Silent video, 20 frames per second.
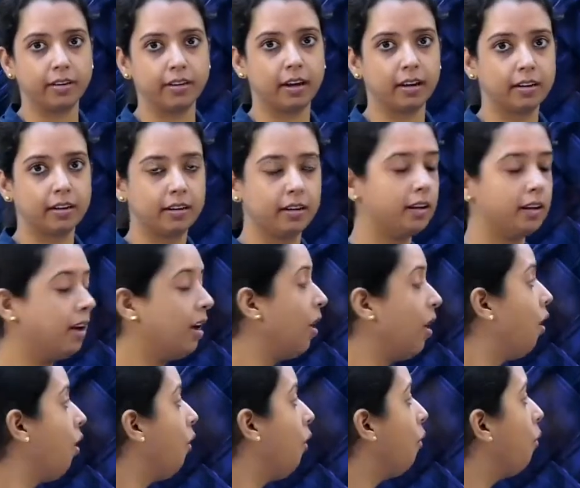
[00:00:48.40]
duct.
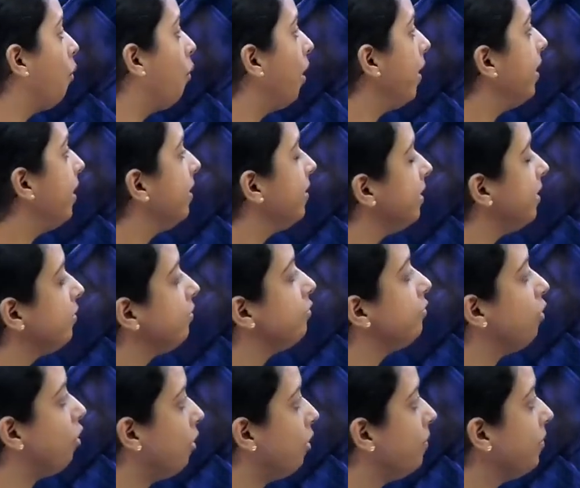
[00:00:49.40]
What does it
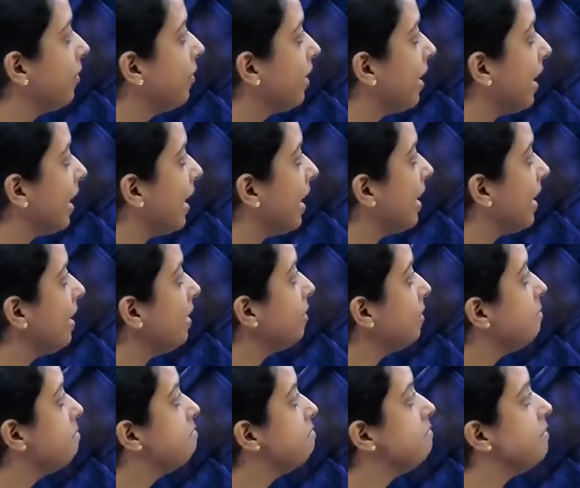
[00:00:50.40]
forms in
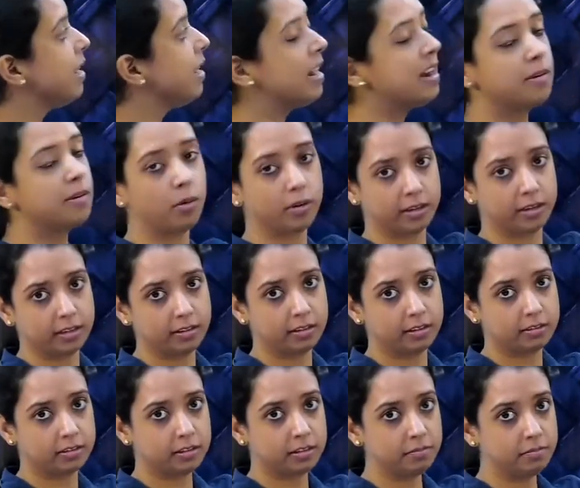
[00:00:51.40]
male reproductive
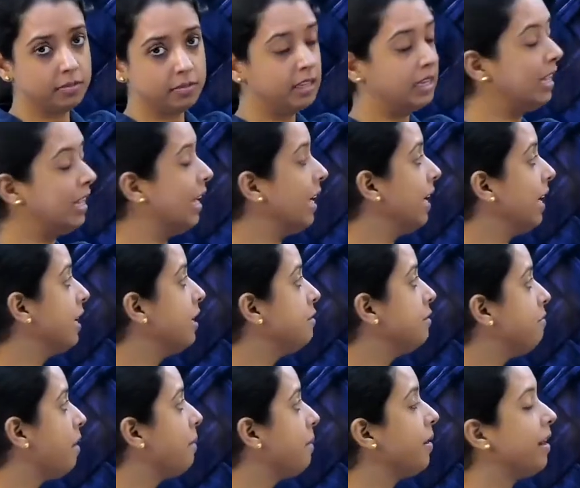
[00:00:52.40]
system?
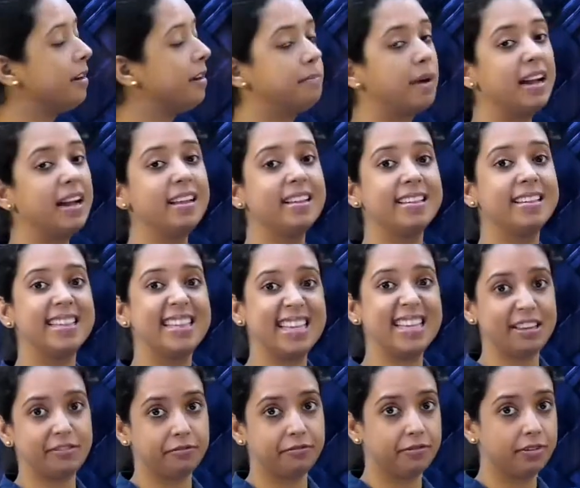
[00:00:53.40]
Remember it by
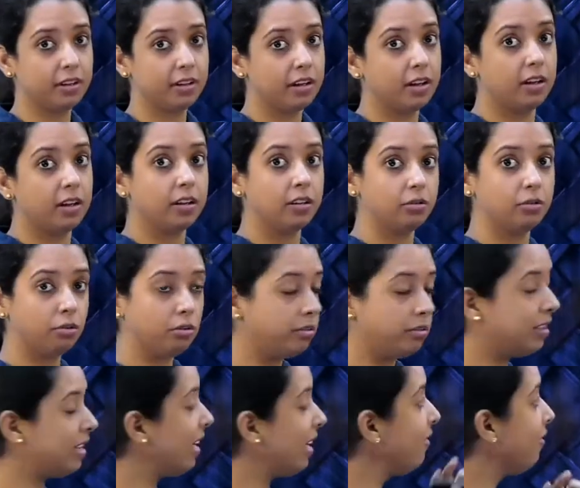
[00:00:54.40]
sieve. So,
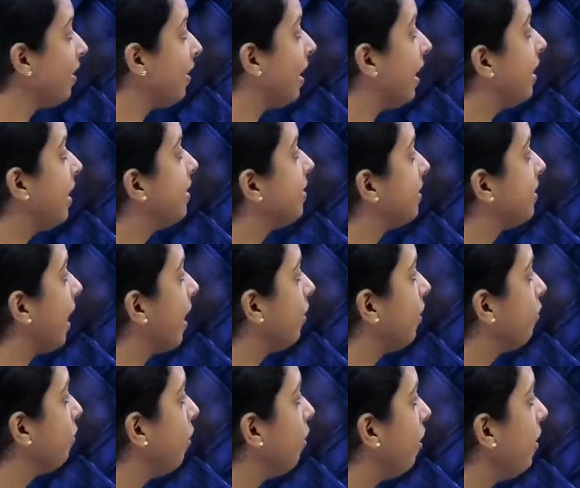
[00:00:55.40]
sieve it
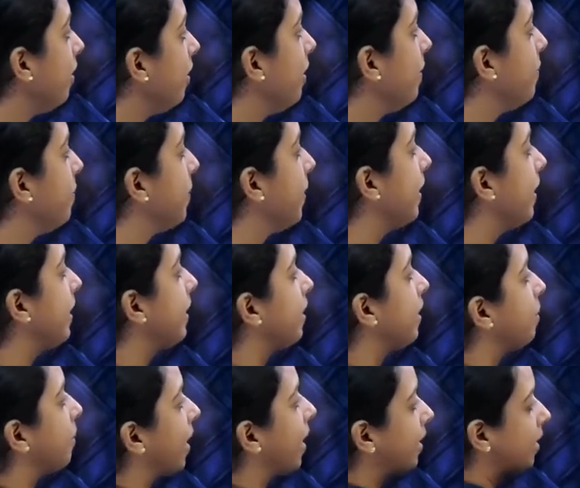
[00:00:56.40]
stands for
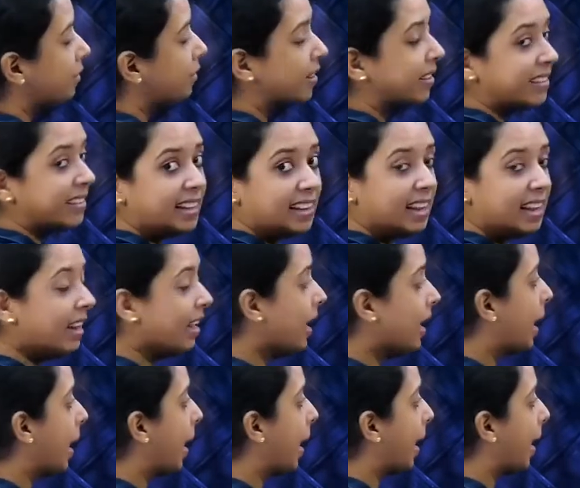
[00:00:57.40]
seminal vesicle,
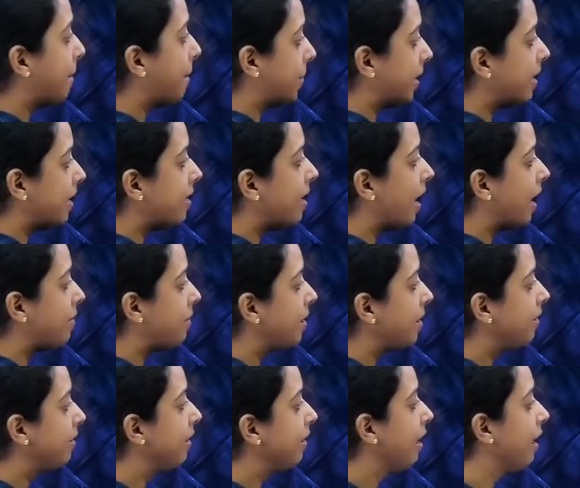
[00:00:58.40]

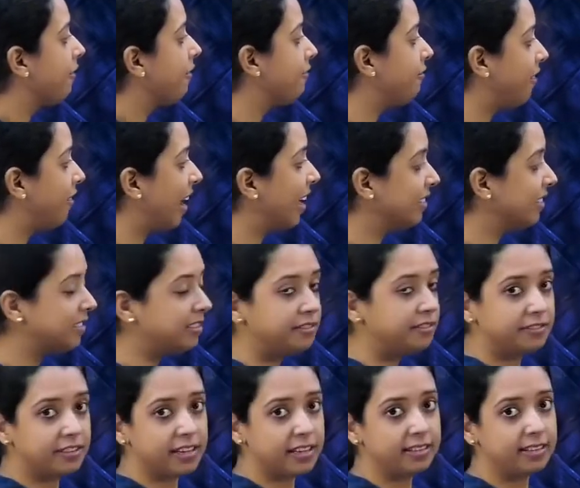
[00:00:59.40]
epididymis, vas
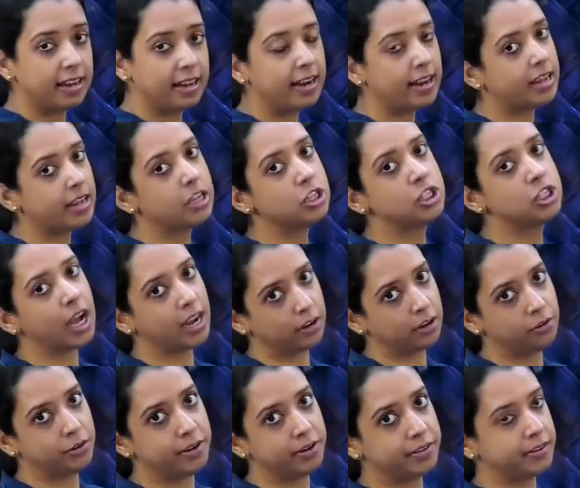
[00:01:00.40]
deferens and
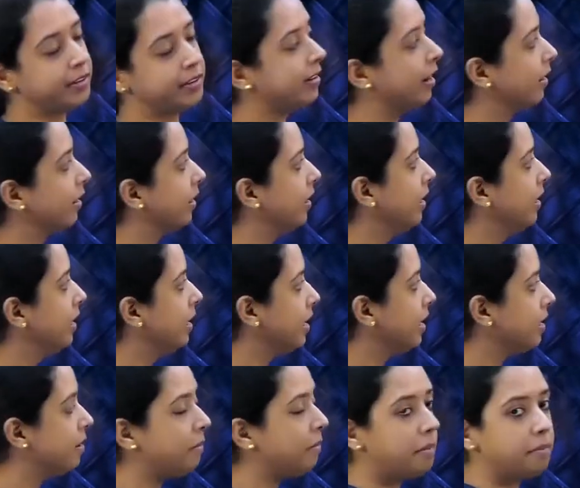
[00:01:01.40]
ejaculatory duct.
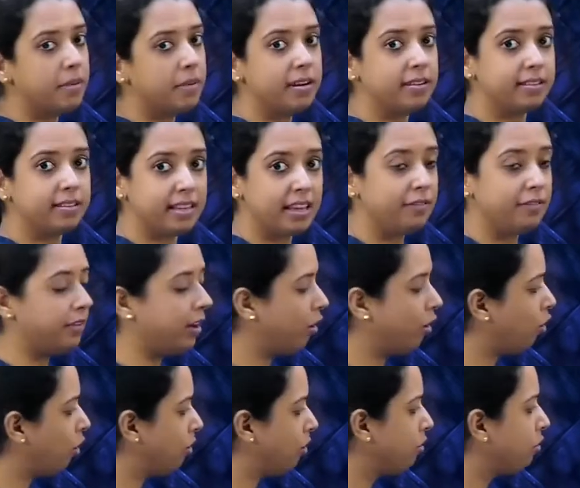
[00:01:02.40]
Remember sieve,
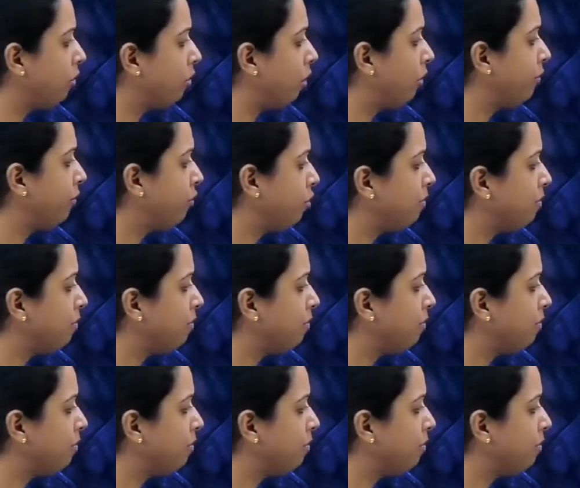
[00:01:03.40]
all of you